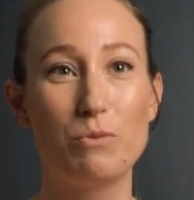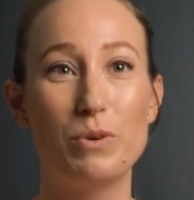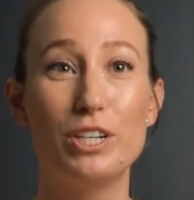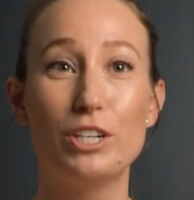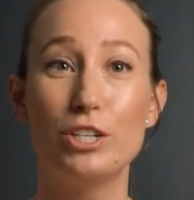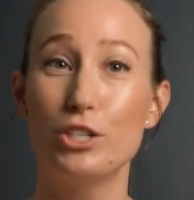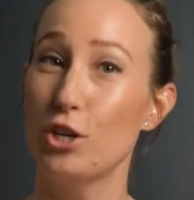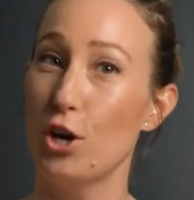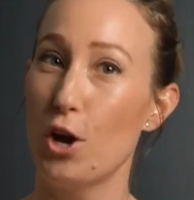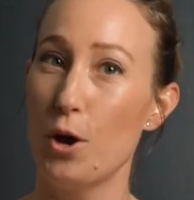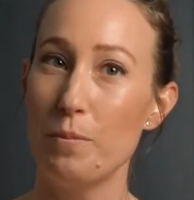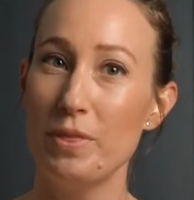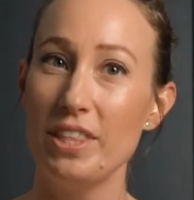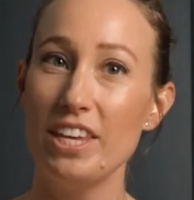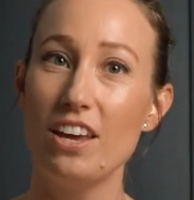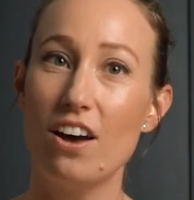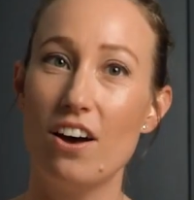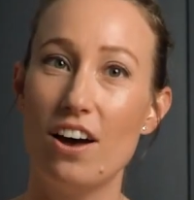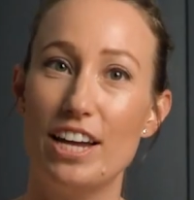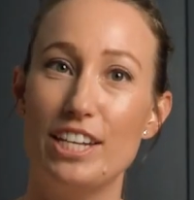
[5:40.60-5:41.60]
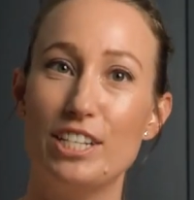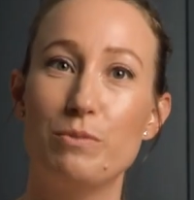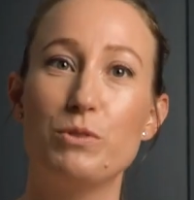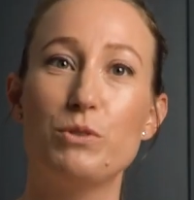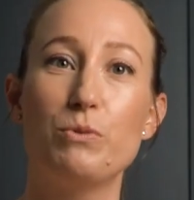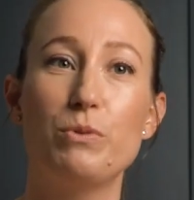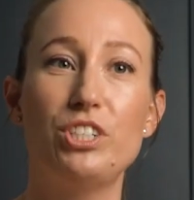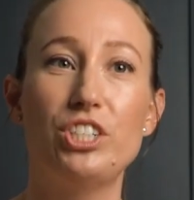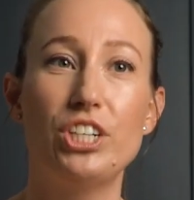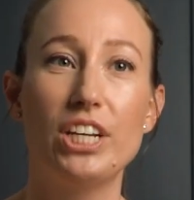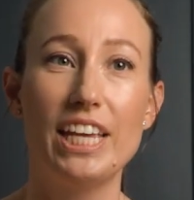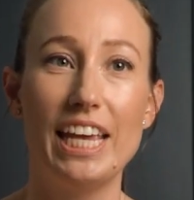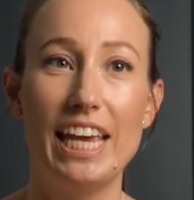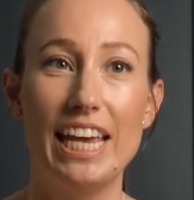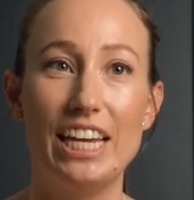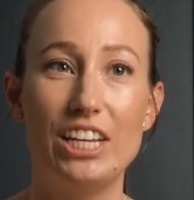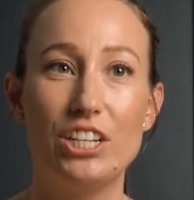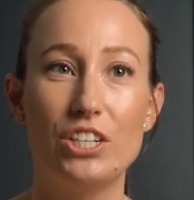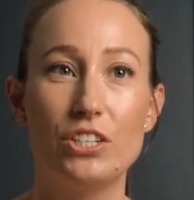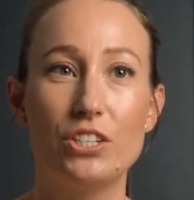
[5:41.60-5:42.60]
we determine the items which are
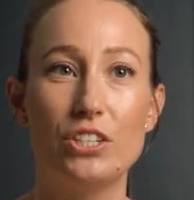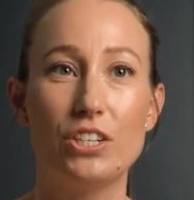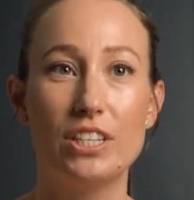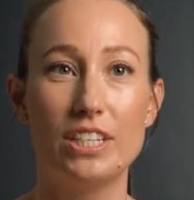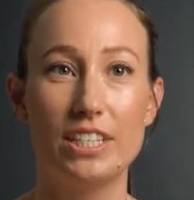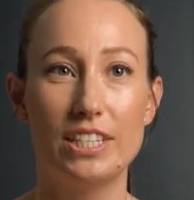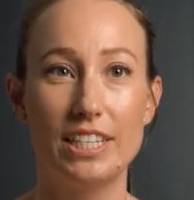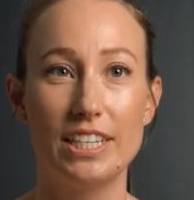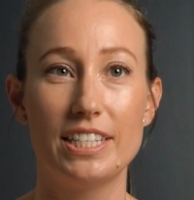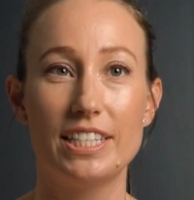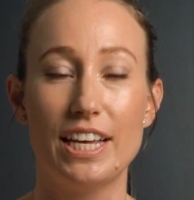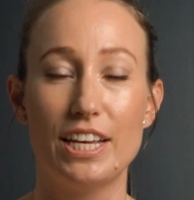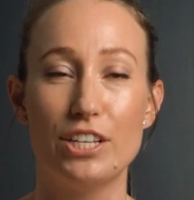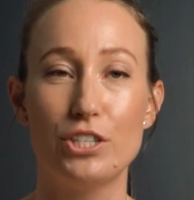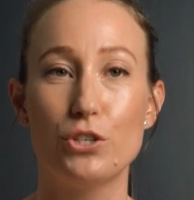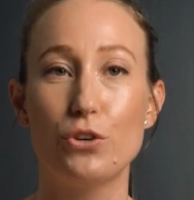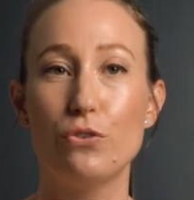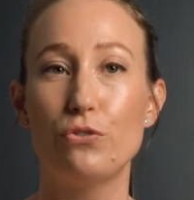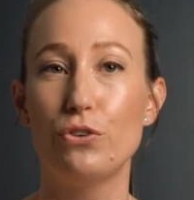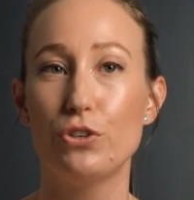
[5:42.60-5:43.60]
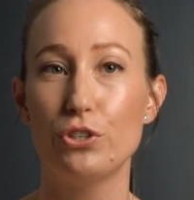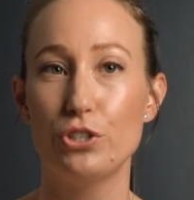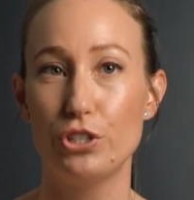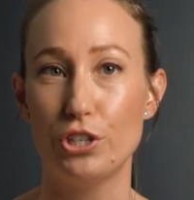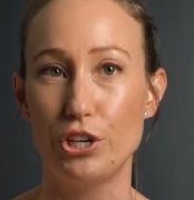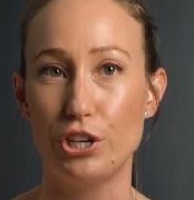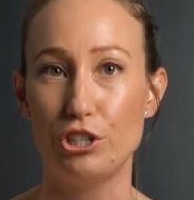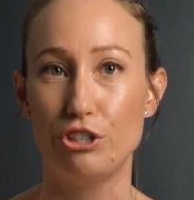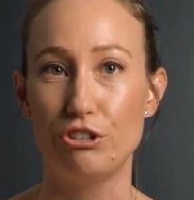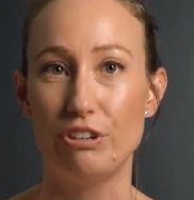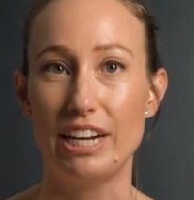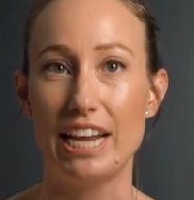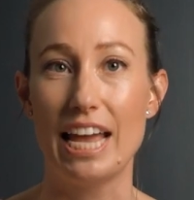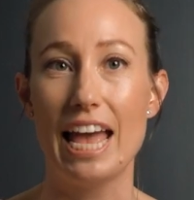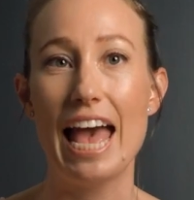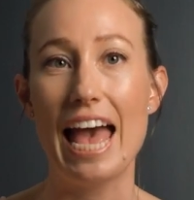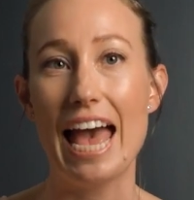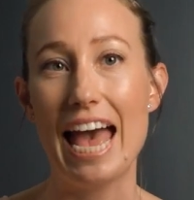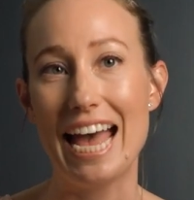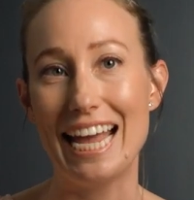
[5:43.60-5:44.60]
key to the success of your surgery
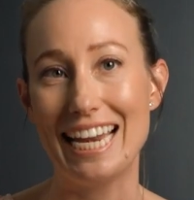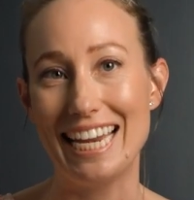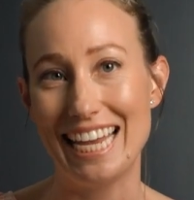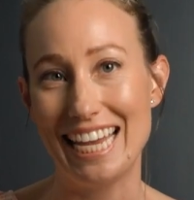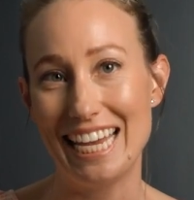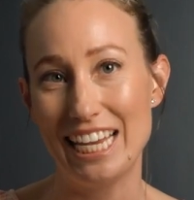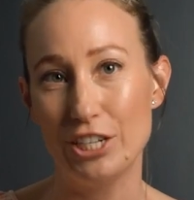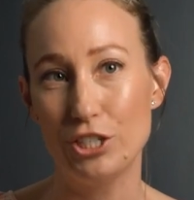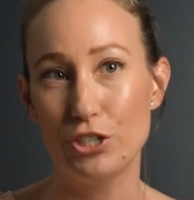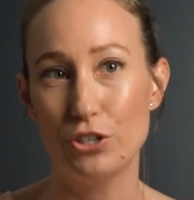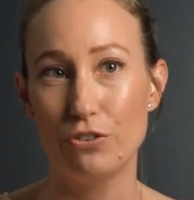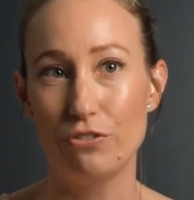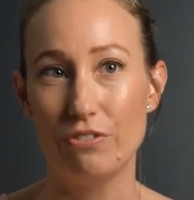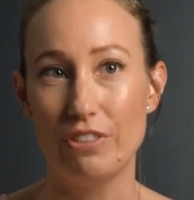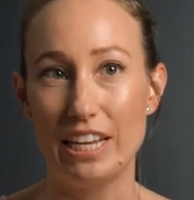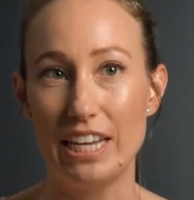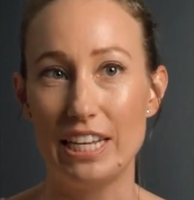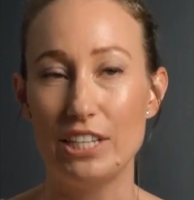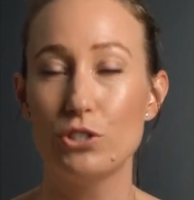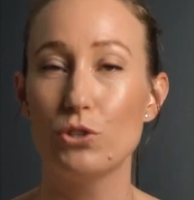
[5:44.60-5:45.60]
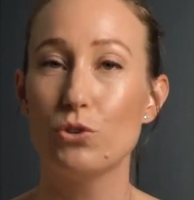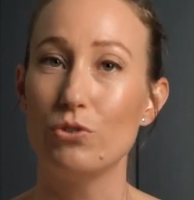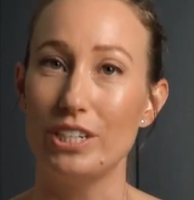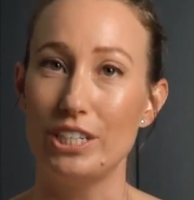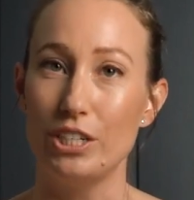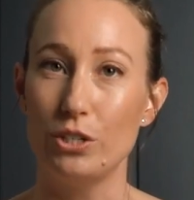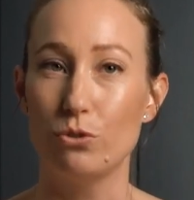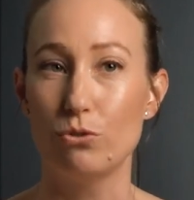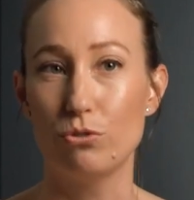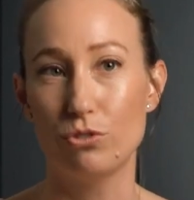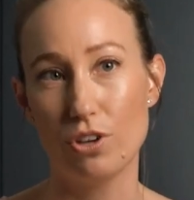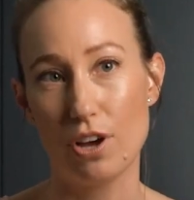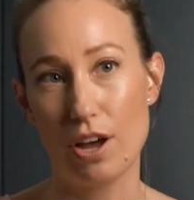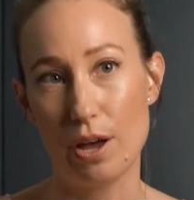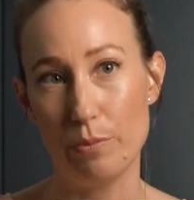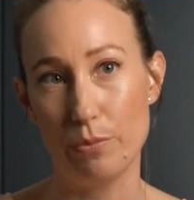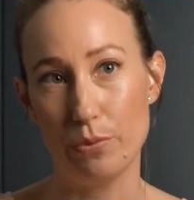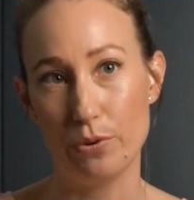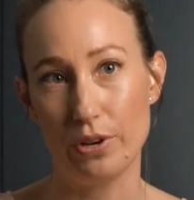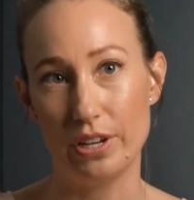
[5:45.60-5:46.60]
at each of these critical time
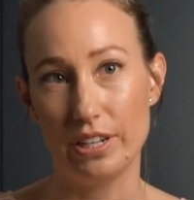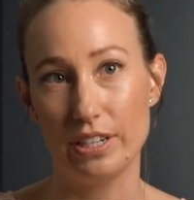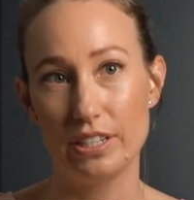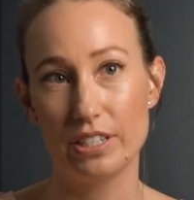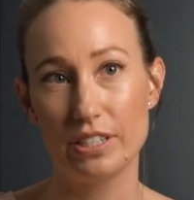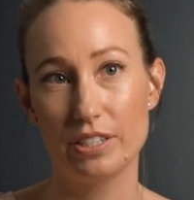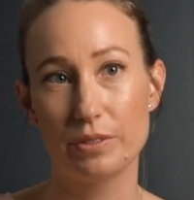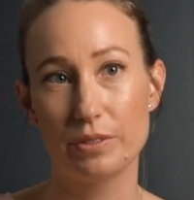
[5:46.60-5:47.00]
points.